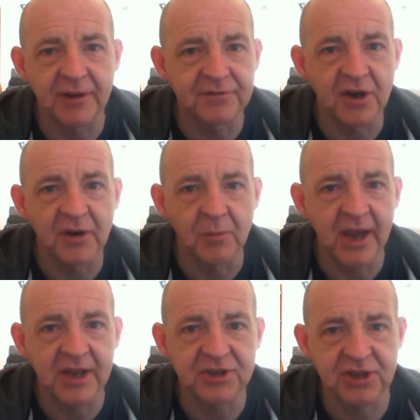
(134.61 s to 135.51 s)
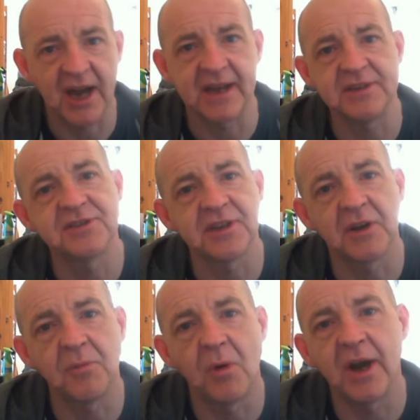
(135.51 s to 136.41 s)
of time where she hates Snow
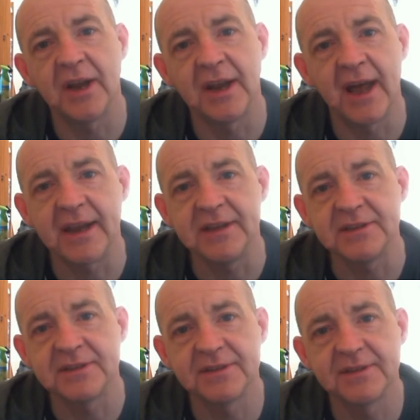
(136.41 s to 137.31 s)
White and hates